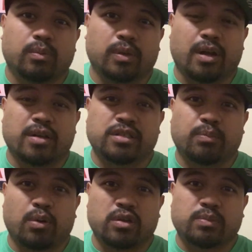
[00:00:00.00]
in regards to
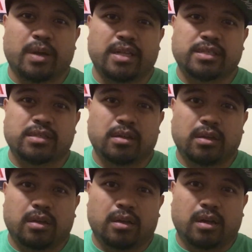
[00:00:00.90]
Postmates,
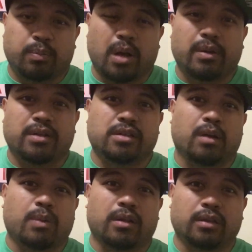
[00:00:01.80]
and probably I'll
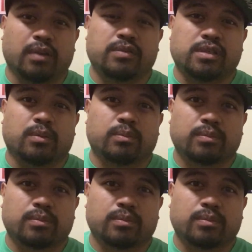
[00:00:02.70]
talk about Lyft too.